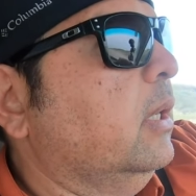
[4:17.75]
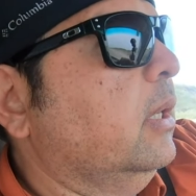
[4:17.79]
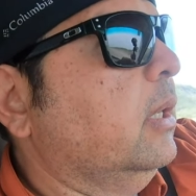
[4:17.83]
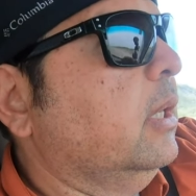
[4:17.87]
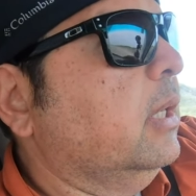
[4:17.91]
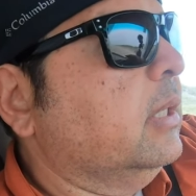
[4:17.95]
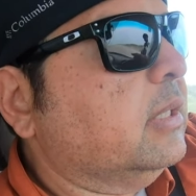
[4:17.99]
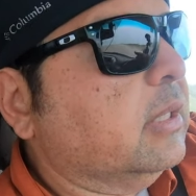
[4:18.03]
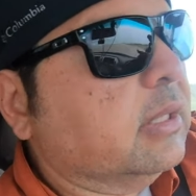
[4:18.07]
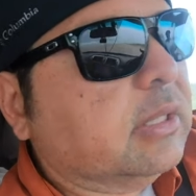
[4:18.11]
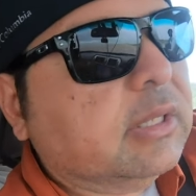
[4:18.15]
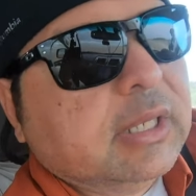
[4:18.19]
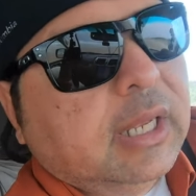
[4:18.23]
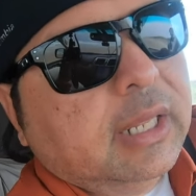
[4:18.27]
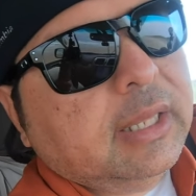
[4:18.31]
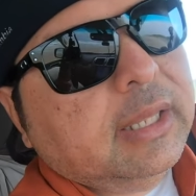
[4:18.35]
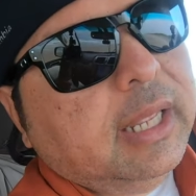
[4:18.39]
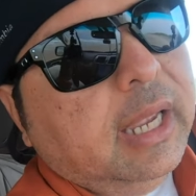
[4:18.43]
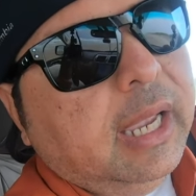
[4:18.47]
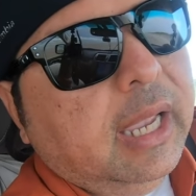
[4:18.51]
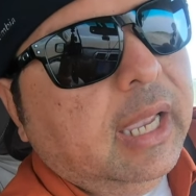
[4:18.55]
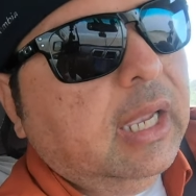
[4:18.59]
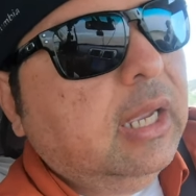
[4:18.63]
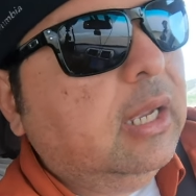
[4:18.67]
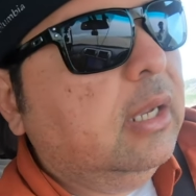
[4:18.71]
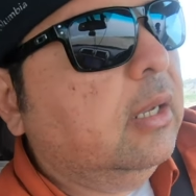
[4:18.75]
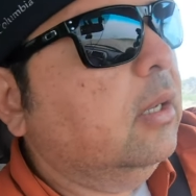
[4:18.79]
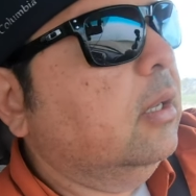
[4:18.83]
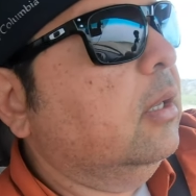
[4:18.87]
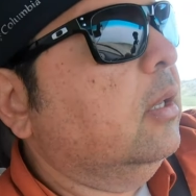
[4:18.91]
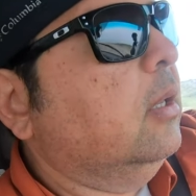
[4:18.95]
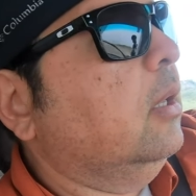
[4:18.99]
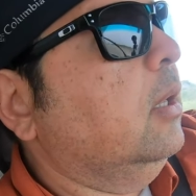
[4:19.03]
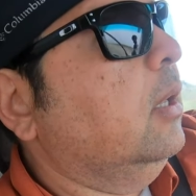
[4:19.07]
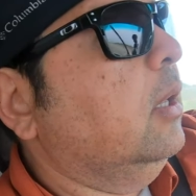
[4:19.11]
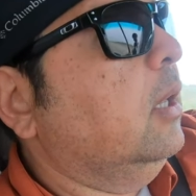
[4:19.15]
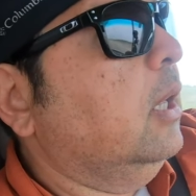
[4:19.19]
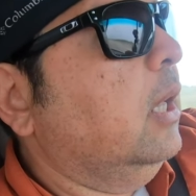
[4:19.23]
it's a Sunday
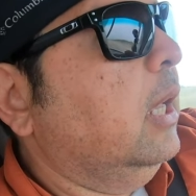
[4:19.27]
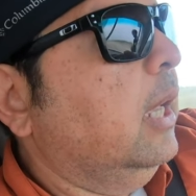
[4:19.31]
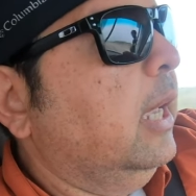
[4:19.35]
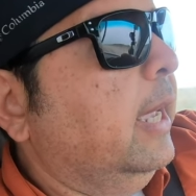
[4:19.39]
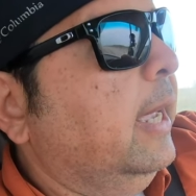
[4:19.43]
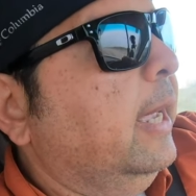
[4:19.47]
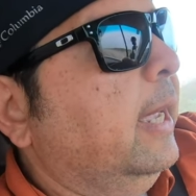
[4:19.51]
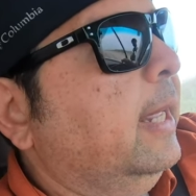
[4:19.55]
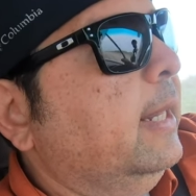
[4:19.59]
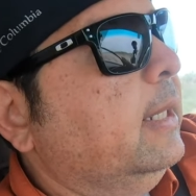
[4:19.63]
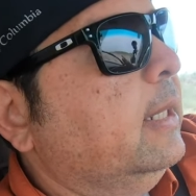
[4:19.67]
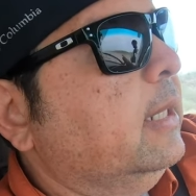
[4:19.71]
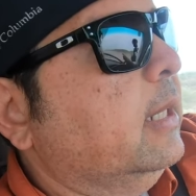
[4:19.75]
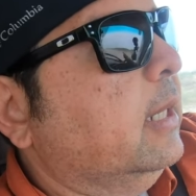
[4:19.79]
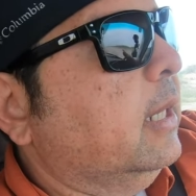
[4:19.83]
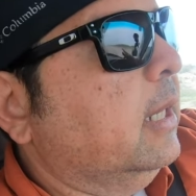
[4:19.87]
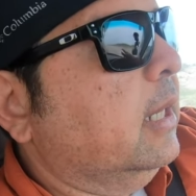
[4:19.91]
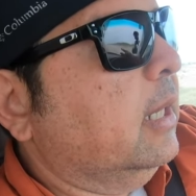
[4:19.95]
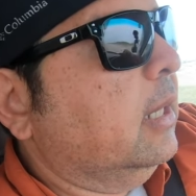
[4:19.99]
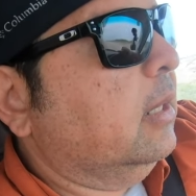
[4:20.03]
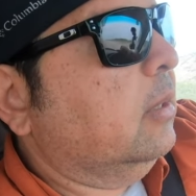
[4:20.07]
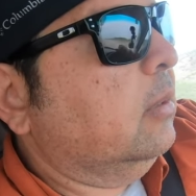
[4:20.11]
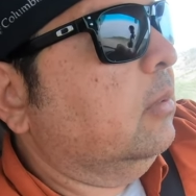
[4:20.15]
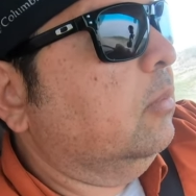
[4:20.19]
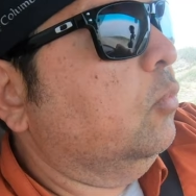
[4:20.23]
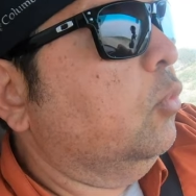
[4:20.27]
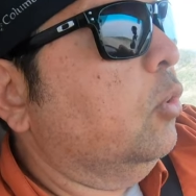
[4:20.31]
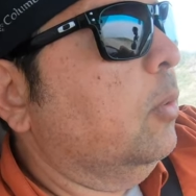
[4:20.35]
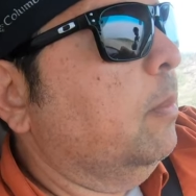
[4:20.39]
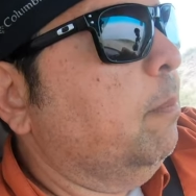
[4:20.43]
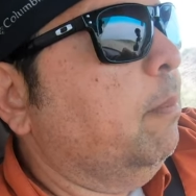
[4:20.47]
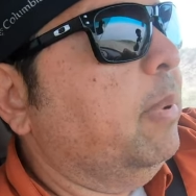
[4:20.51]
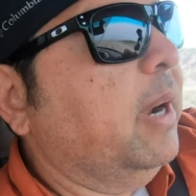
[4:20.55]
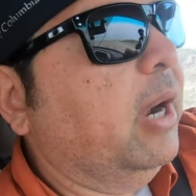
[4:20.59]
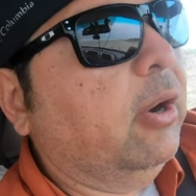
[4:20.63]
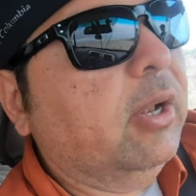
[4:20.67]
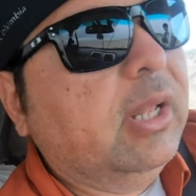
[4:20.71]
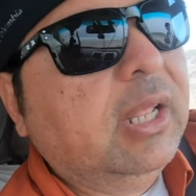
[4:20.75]
and uh, we're
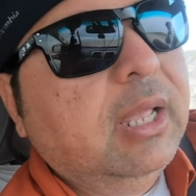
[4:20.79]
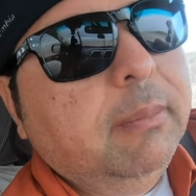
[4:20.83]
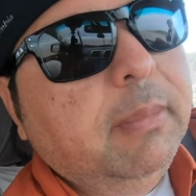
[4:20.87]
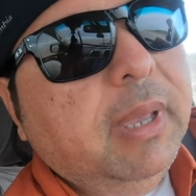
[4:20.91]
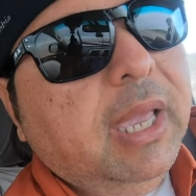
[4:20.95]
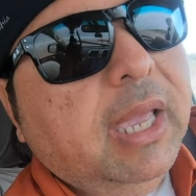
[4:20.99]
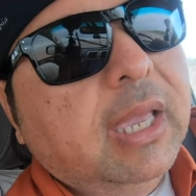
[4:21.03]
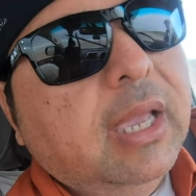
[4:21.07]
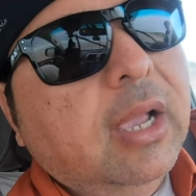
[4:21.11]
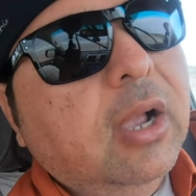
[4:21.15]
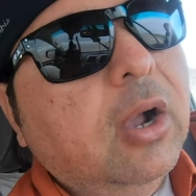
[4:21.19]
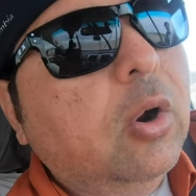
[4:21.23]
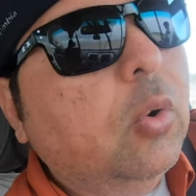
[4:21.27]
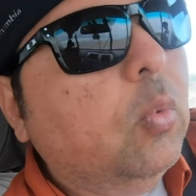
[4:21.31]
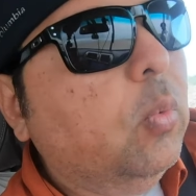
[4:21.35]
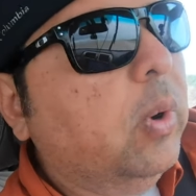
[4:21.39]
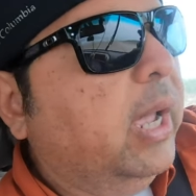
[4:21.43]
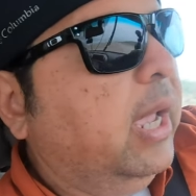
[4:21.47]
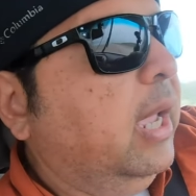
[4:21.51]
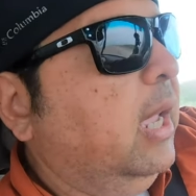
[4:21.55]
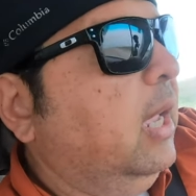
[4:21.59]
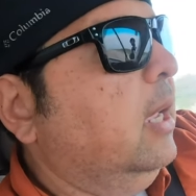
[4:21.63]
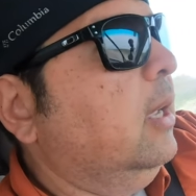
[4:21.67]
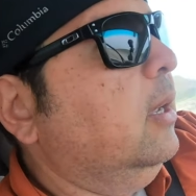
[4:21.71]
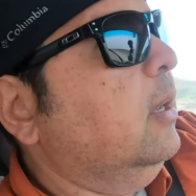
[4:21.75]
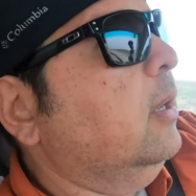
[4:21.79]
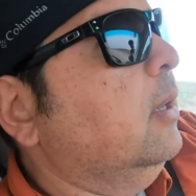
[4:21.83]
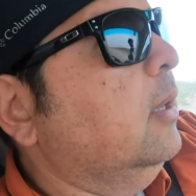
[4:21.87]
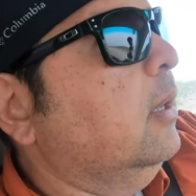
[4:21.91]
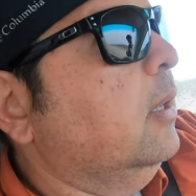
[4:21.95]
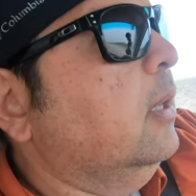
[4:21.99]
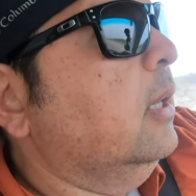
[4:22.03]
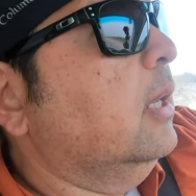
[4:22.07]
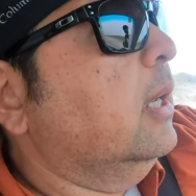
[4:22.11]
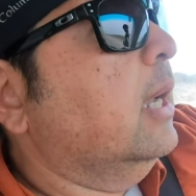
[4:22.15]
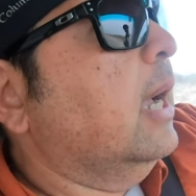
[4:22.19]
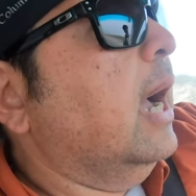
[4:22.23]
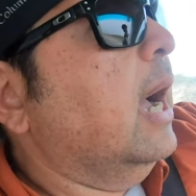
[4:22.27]
barely making our way
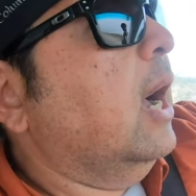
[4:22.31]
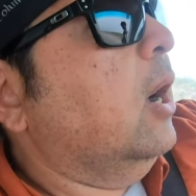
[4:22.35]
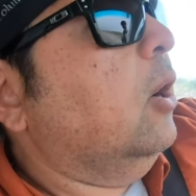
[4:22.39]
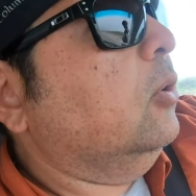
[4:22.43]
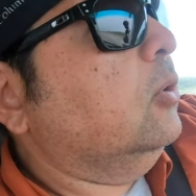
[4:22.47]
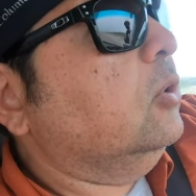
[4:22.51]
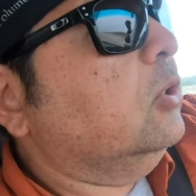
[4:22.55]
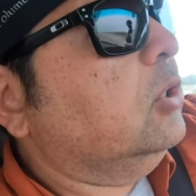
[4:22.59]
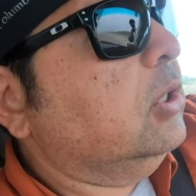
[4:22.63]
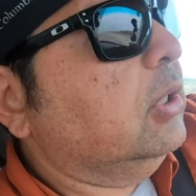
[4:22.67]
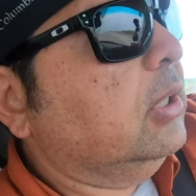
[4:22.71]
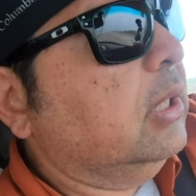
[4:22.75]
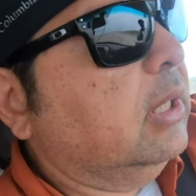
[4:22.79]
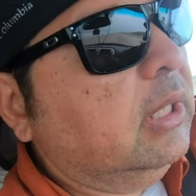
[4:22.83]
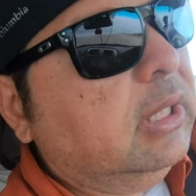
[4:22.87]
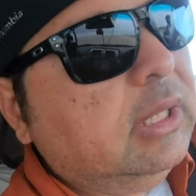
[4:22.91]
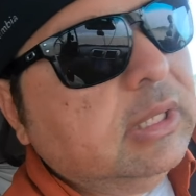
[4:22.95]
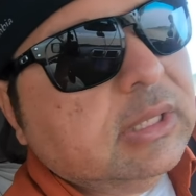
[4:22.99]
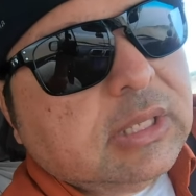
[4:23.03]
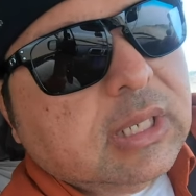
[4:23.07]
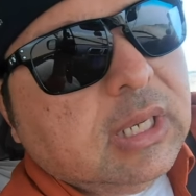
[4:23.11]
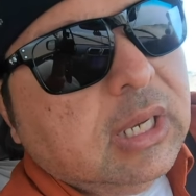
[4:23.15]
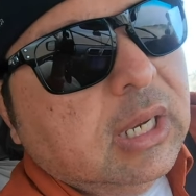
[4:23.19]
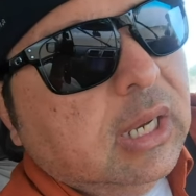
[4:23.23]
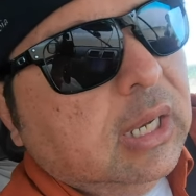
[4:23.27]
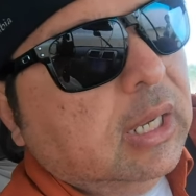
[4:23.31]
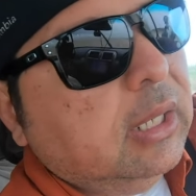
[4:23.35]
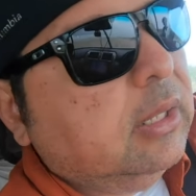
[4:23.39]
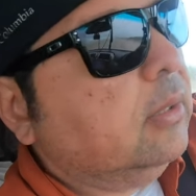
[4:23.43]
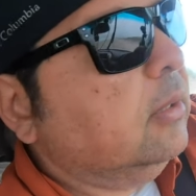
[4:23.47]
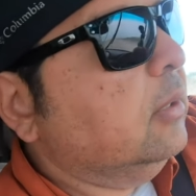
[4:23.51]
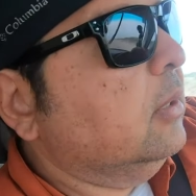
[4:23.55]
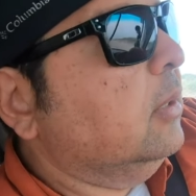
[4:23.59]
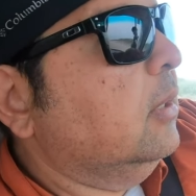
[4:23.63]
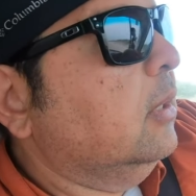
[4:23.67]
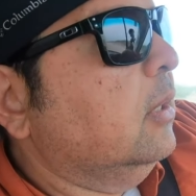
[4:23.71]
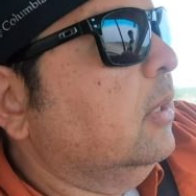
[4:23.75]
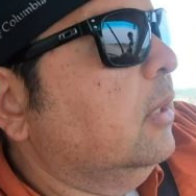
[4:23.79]
out to the East Cut
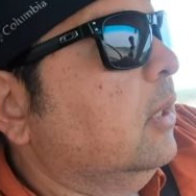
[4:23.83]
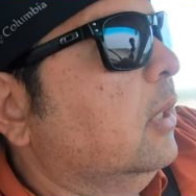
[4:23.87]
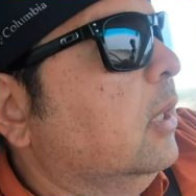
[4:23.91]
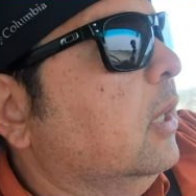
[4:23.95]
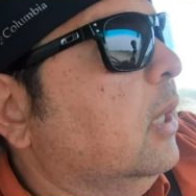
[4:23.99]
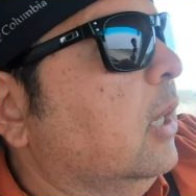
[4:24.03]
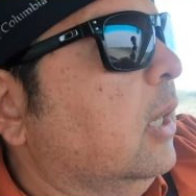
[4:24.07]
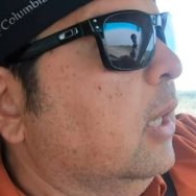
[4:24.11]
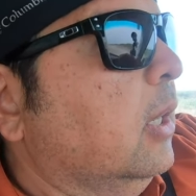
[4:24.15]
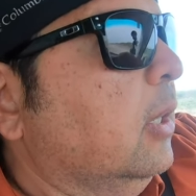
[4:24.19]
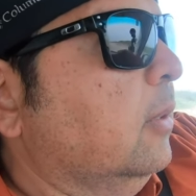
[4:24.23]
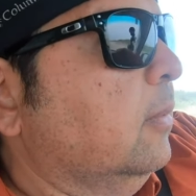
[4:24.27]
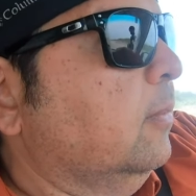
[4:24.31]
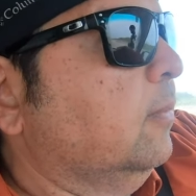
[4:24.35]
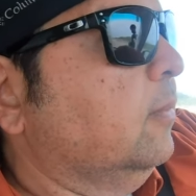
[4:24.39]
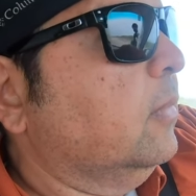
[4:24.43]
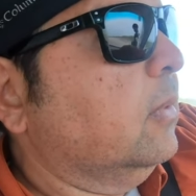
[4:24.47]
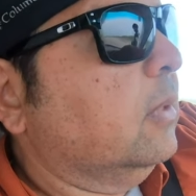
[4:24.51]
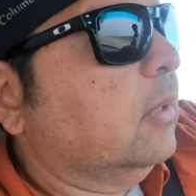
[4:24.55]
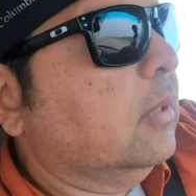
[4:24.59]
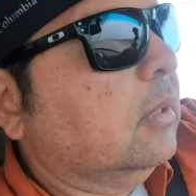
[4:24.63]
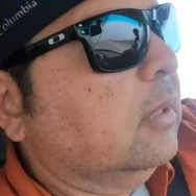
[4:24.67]
um,